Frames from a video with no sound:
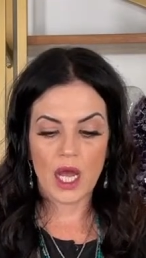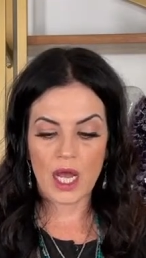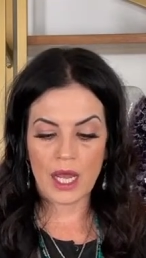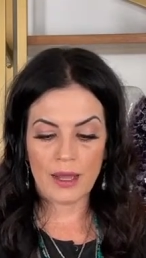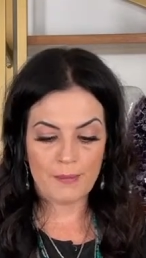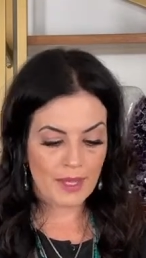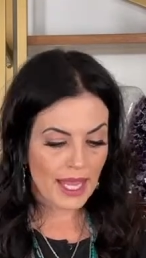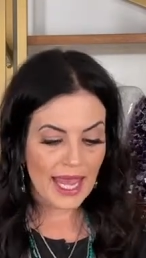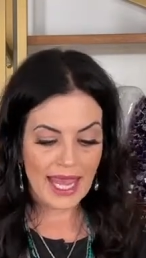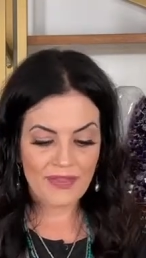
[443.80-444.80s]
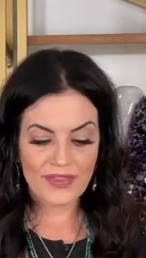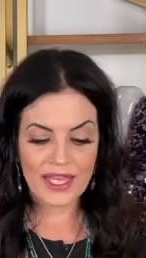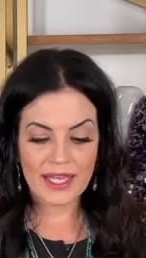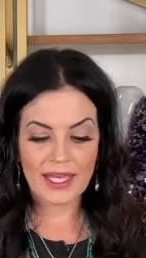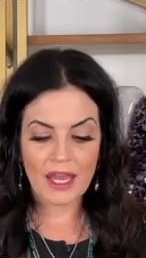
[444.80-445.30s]
Um, and
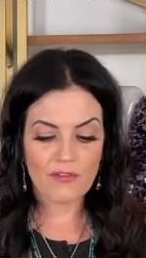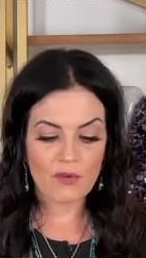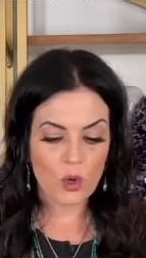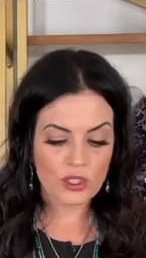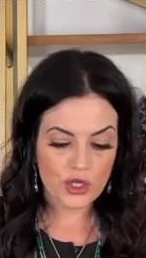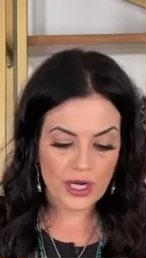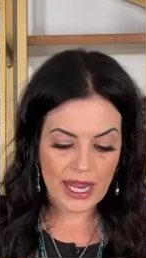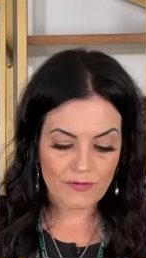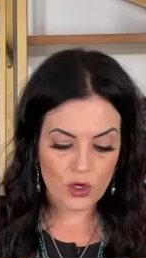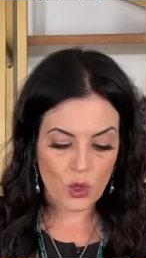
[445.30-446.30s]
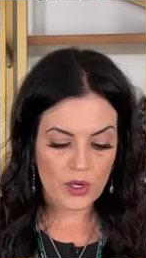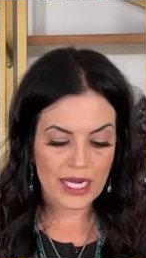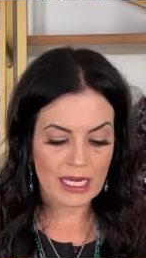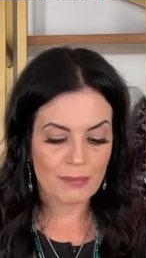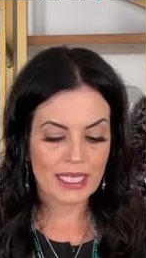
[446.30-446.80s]
then, of course, you're gonna have your
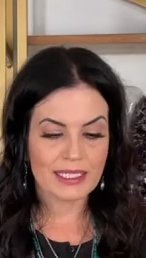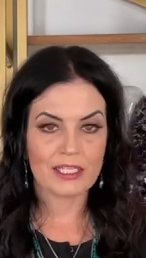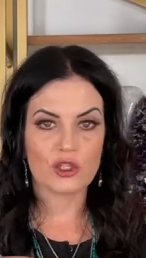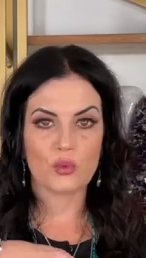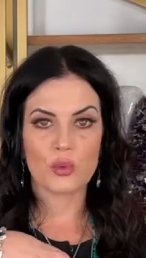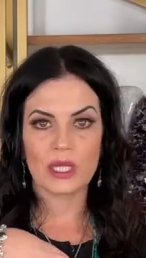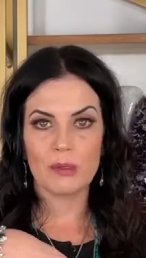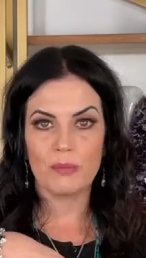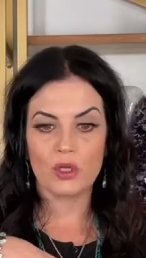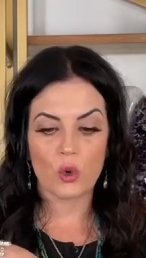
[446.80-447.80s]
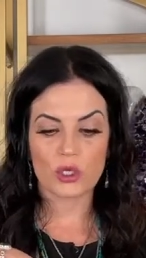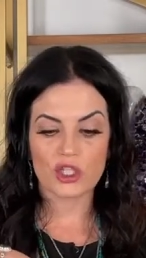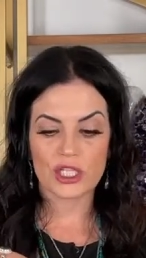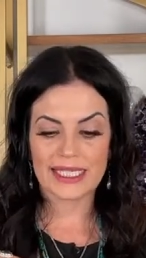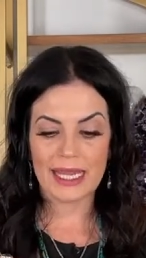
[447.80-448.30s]
coordinating pieces, your really
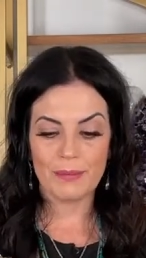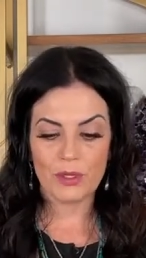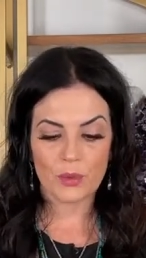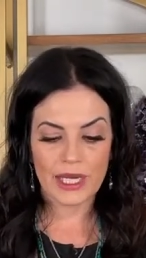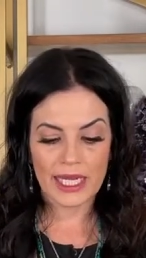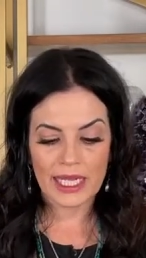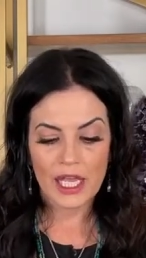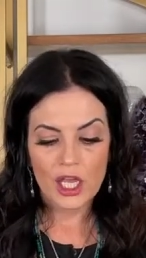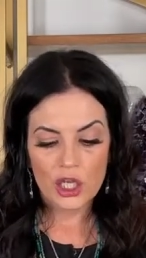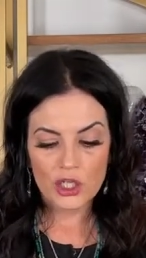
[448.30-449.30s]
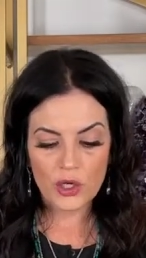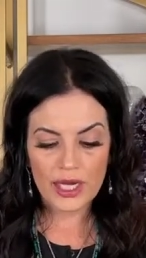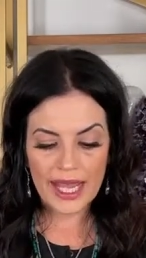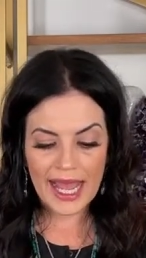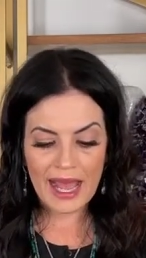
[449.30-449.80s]
gorgeous statement ring. You're
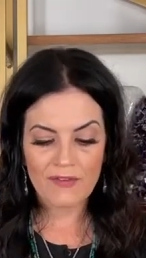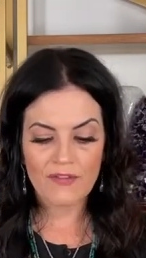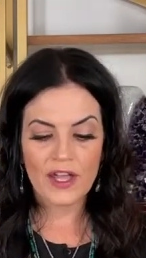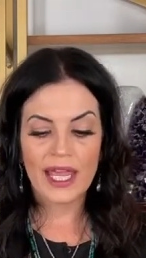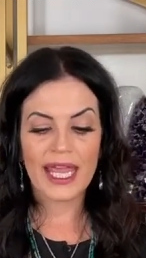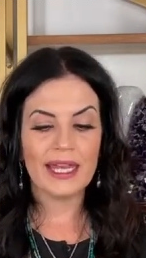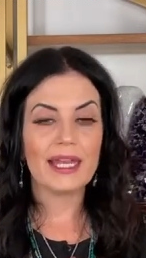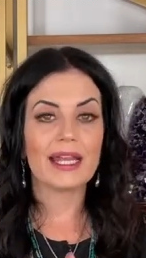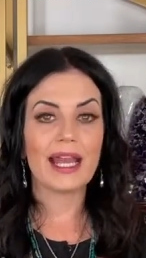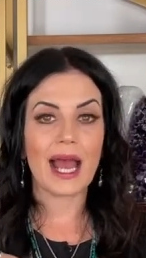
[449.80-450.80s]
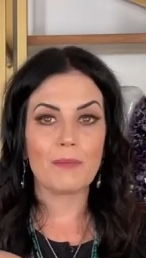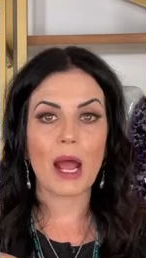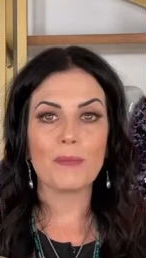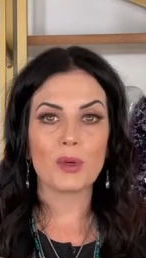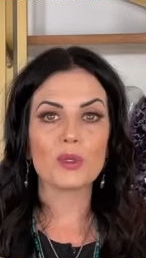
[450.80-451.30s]
gonna have, and I,
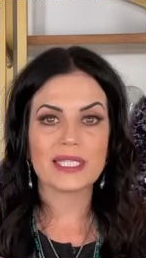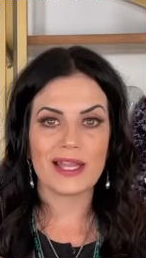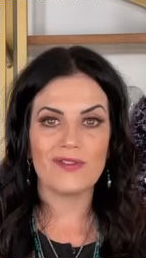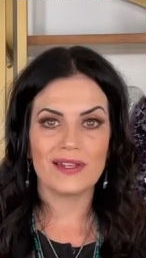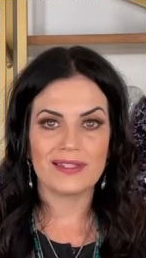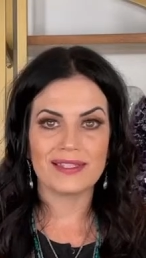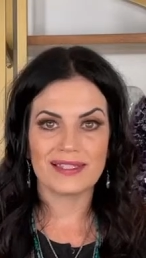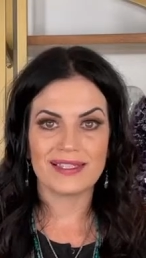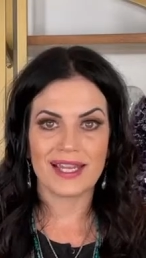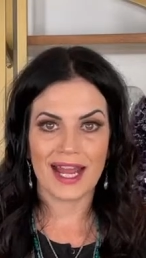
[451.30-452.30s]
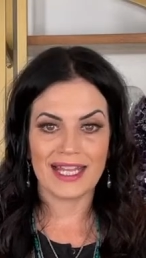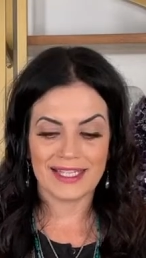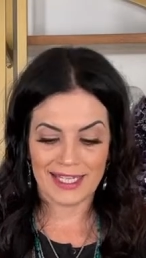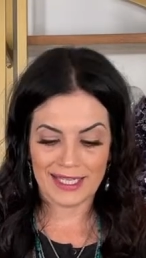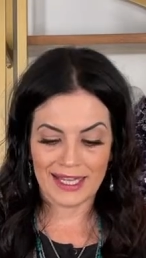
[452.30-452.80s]
I pulled sevens tonight
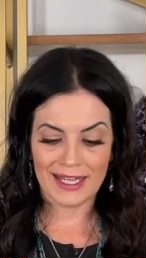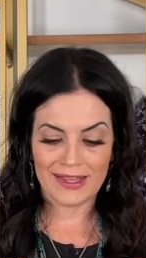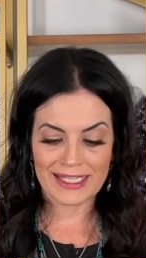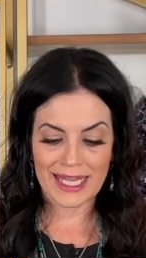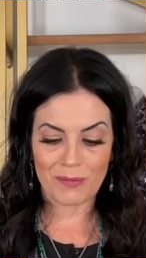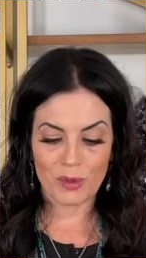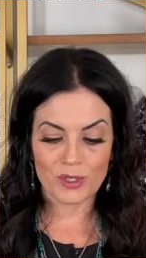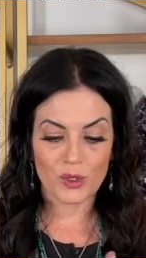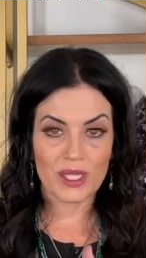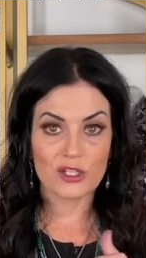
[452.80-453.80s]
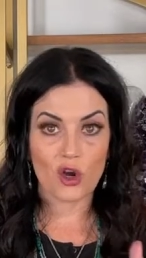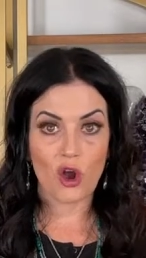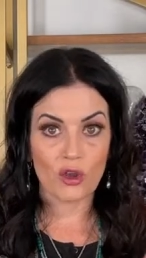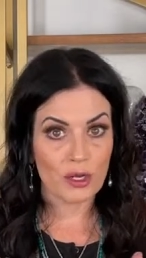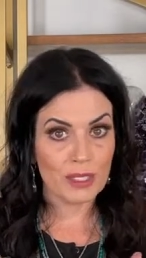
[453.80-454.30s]
in the, in the sample, so these are
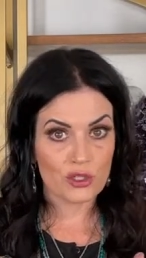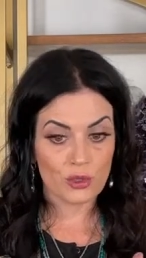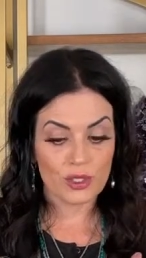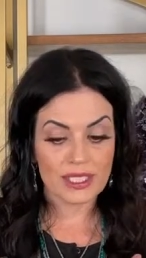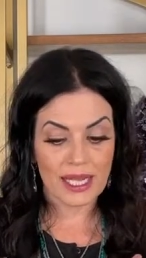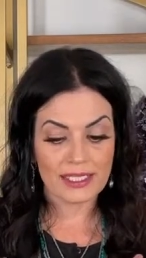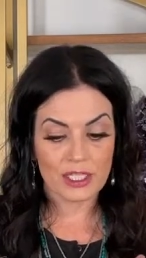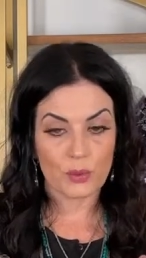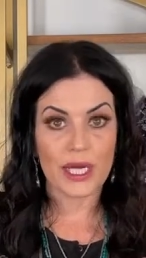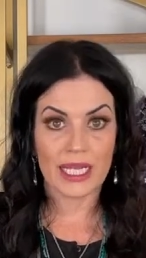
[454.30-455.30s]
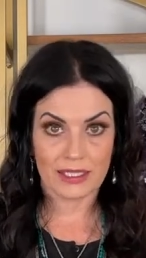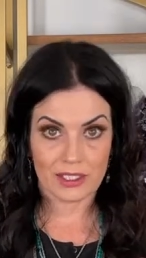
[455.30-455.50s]
all gonna be true to size the rings.